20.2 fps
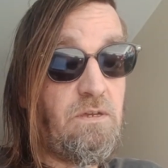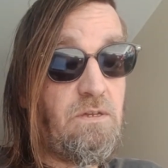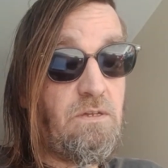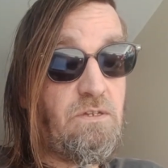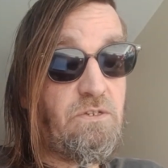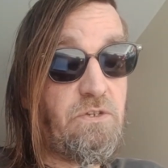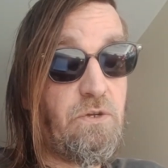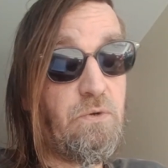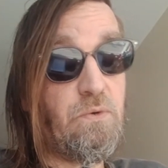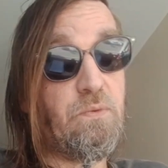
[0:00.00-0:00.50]

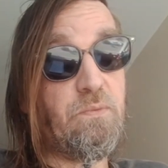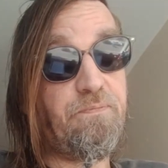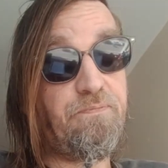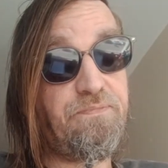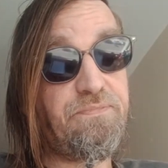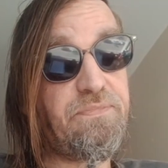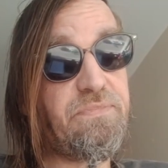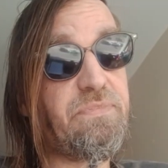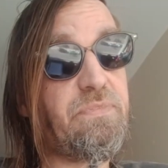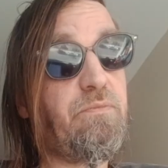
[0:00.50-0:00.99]
So,
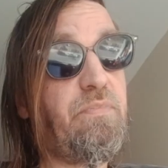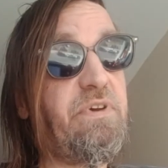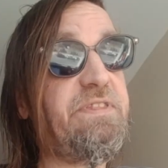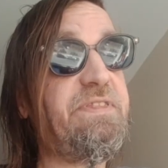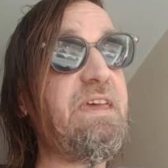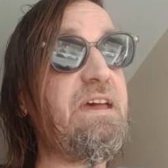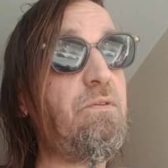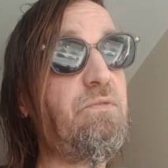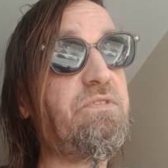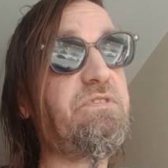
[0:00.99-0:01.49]
but
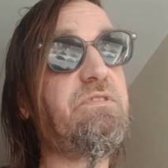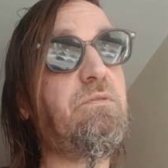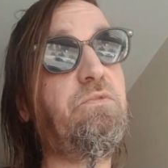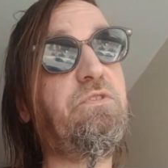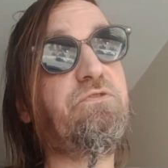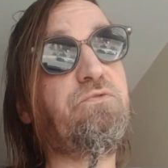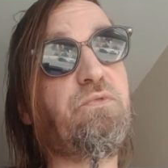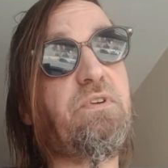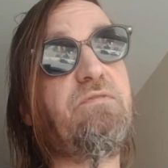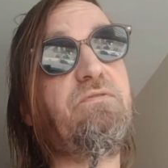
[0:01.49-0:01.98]
that was the
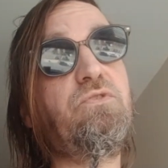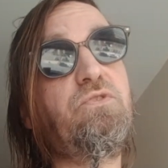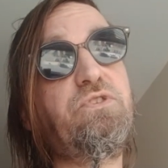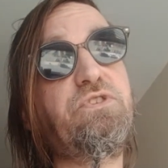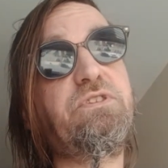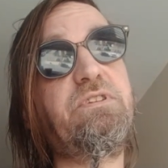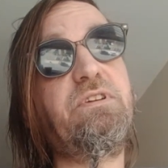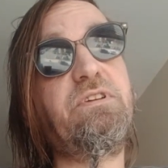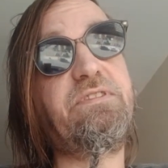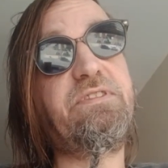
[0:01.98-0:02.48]
most
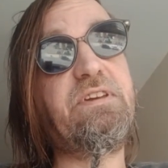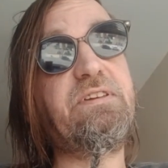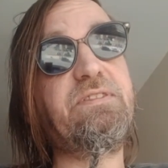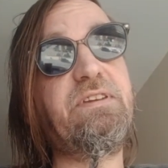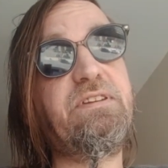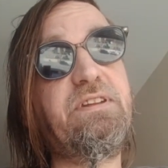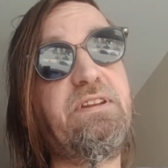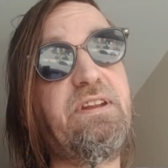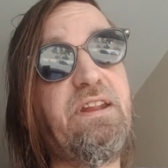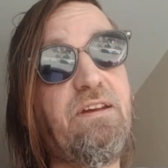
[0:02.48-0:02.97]
revolutionary thing
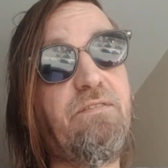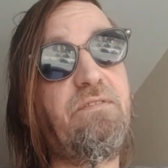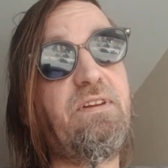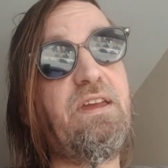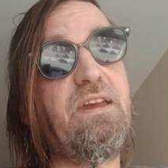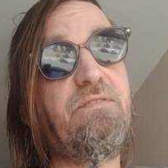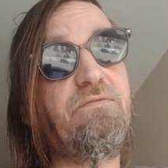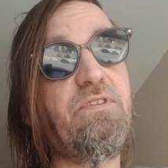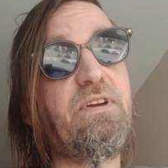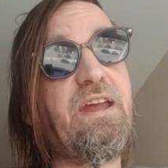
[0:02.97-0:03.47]
that had
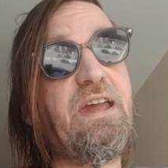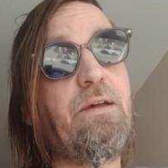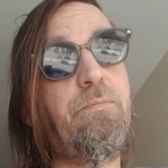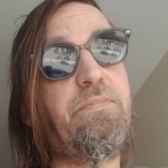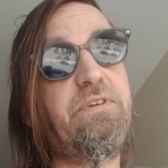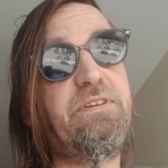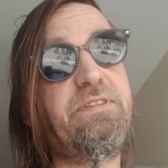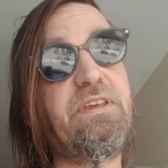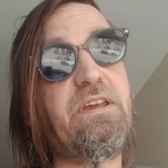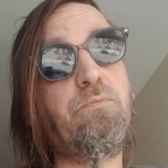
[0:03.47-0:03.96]
ever
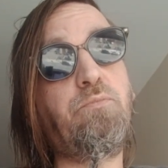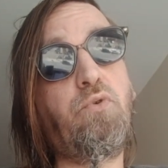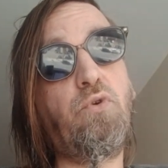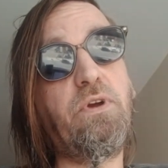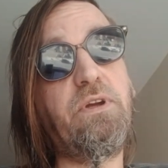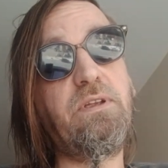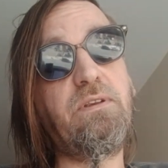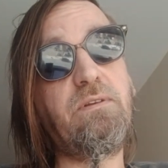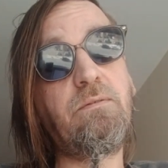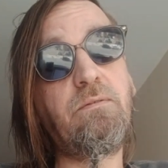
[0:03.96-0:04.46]
happened at that
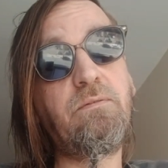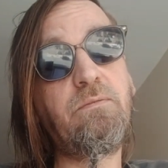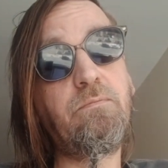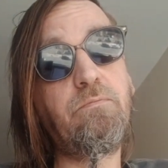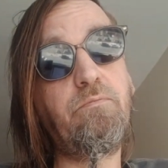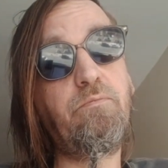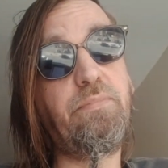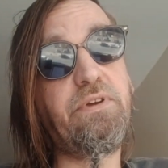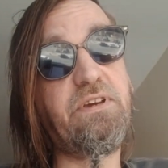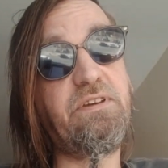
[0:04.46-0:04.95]
point,
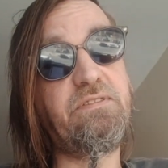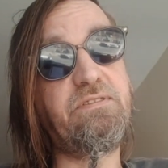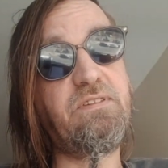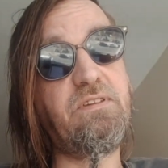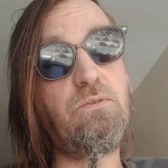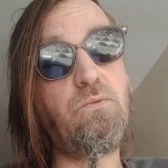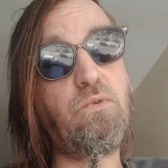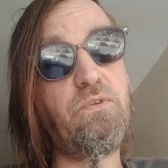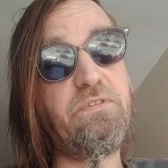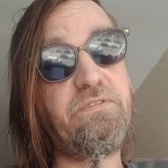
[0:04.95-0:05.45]
because
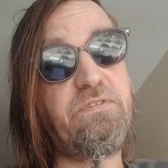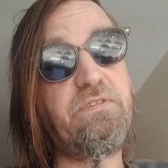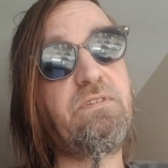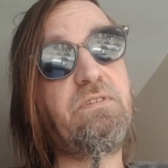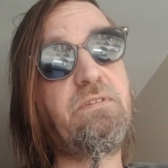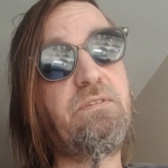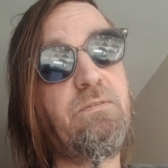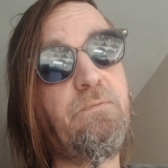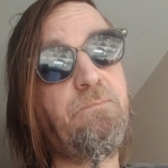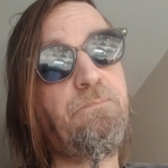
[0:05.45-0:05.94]
it was
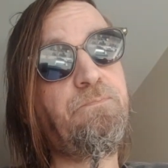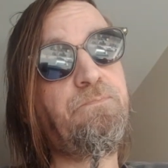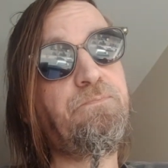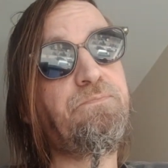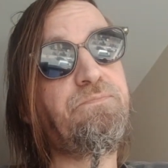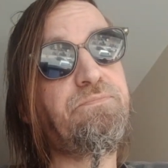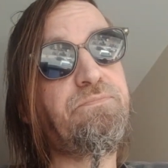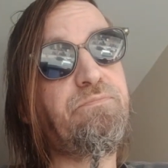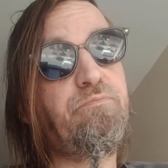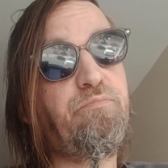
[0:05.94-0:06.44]

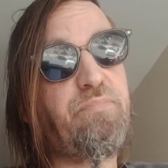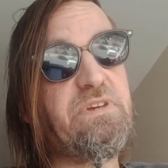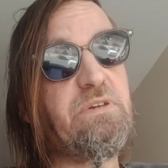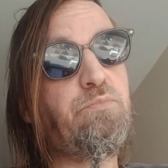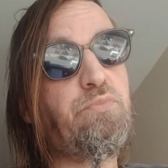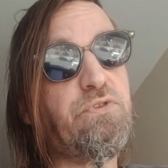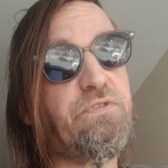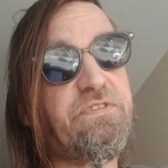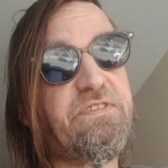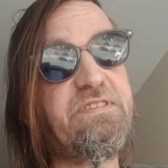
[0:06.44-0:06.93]

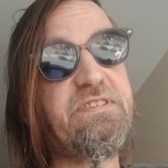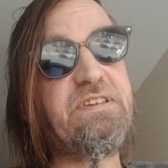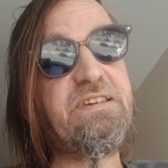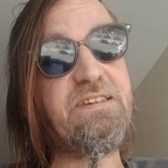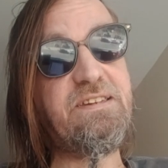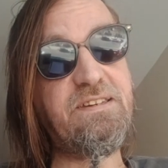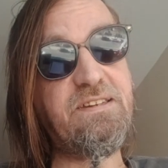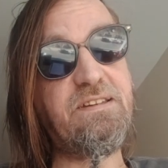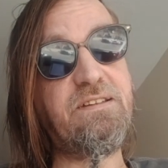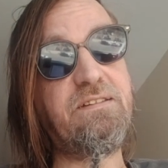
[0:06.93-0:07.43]
people
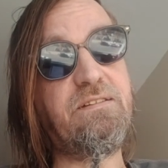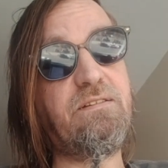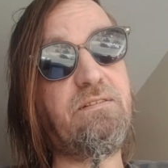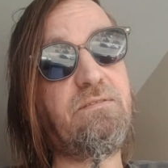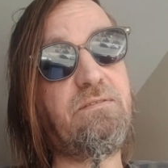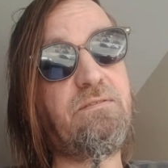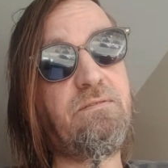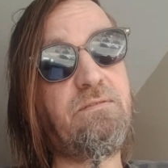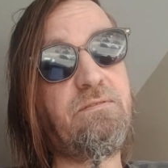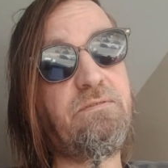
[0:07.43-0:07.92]
seeing
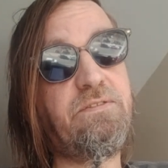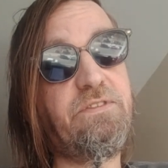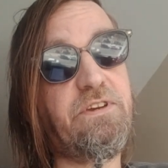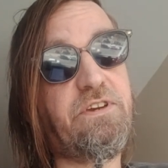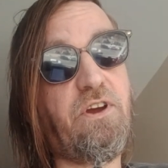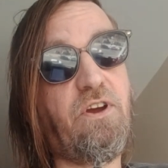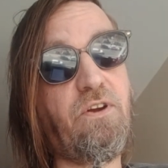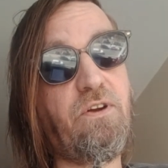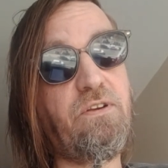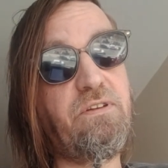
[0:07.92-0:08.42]
the
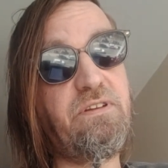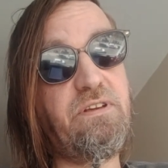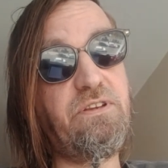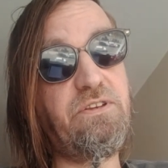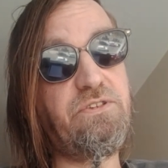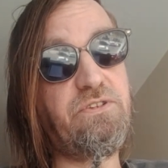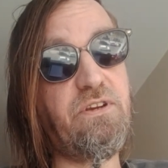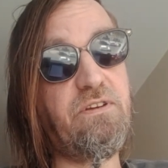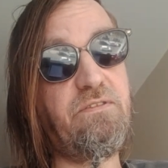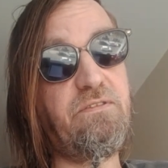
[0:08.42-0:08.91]

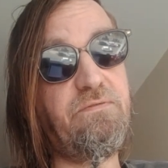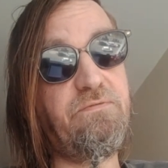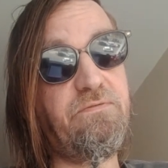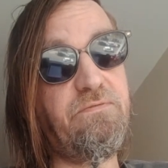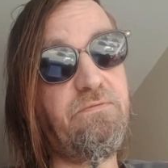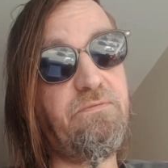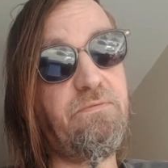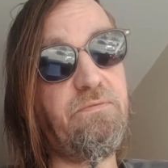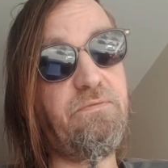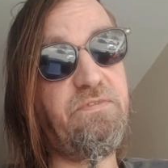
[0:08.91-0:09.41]
carnage of
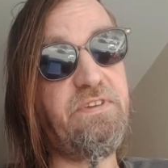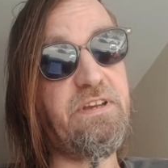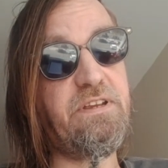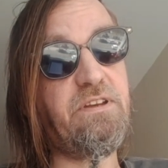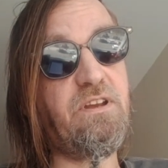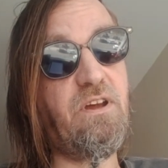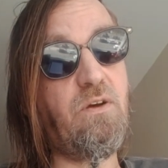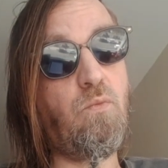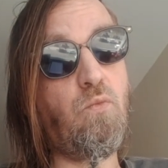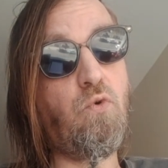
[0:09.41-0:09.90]

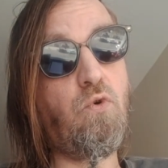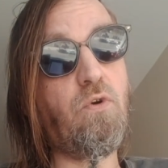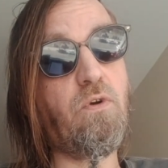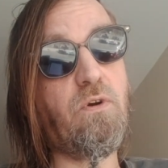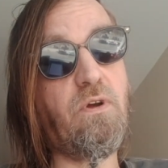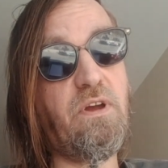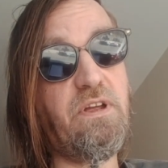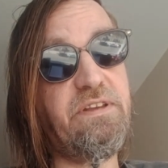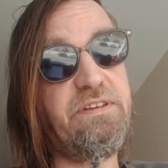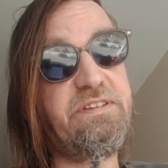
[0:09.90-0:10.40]
Vietnam
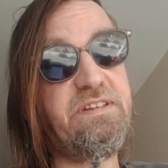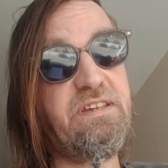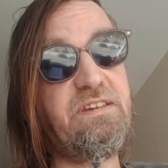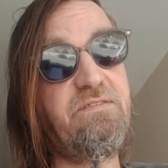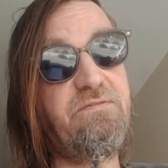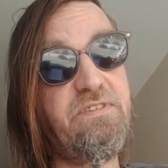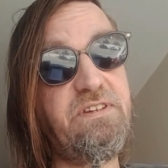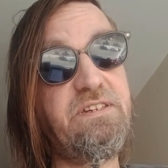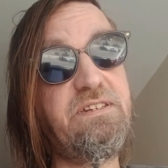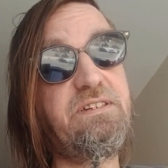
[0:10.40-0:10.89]
War on
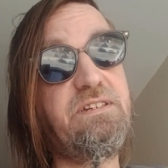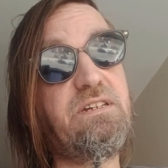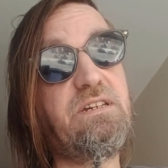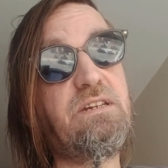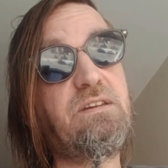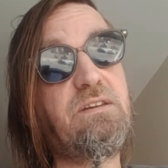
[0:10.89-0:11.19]
TV